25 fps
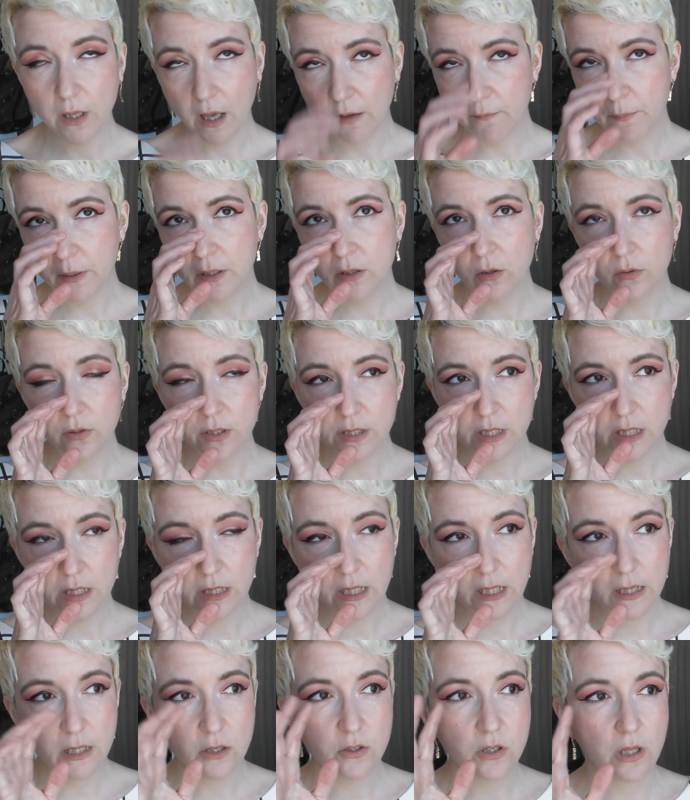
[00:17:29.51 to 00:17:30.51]
I've been noticing
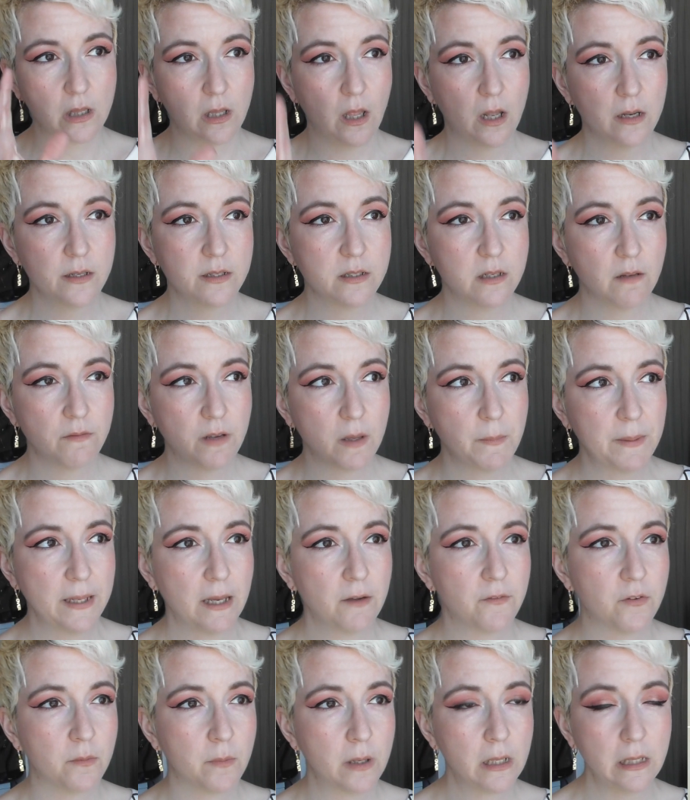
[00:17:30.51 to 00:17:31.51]
that there's a lot of stuff coming
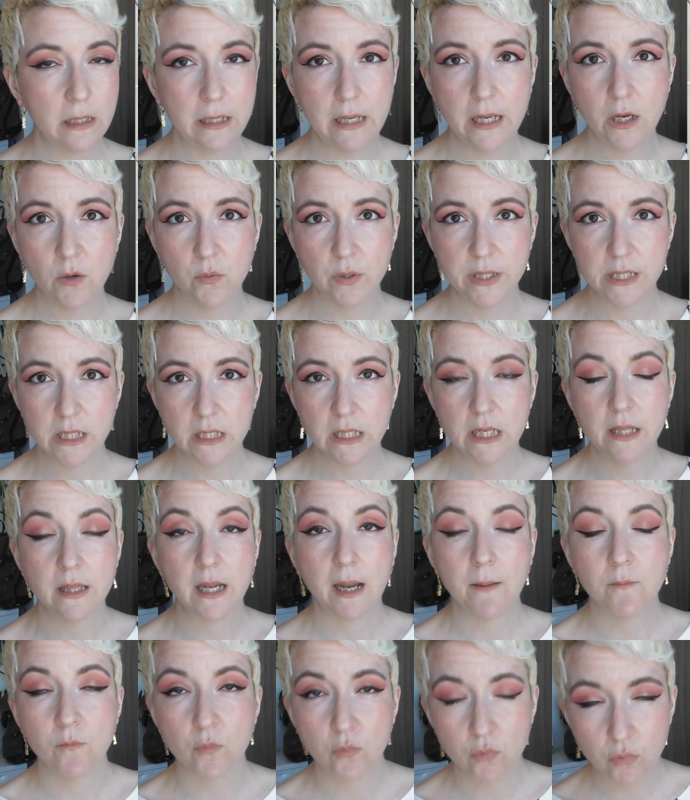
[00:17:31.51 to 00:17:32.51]
out from Clinique recently that
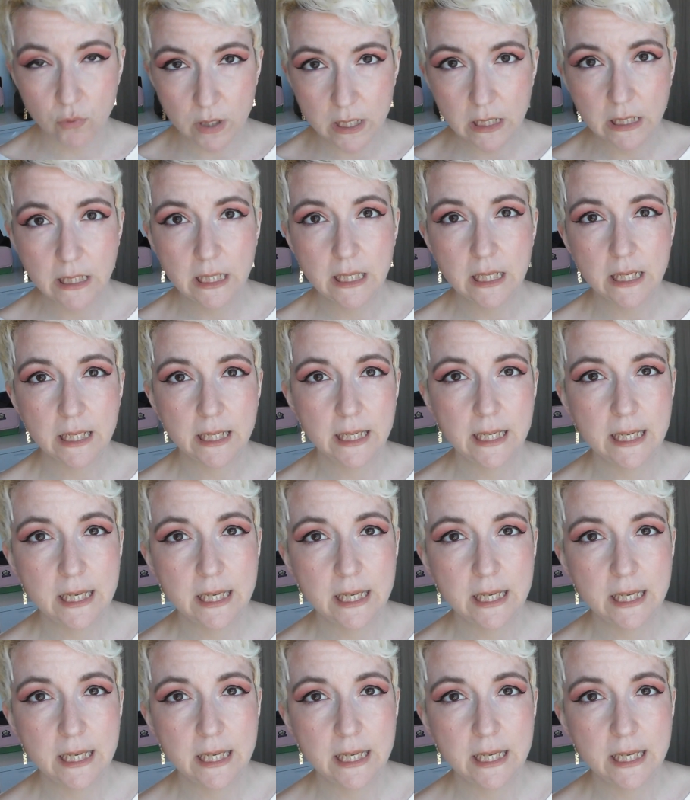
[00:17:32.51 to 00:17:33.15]
I'm really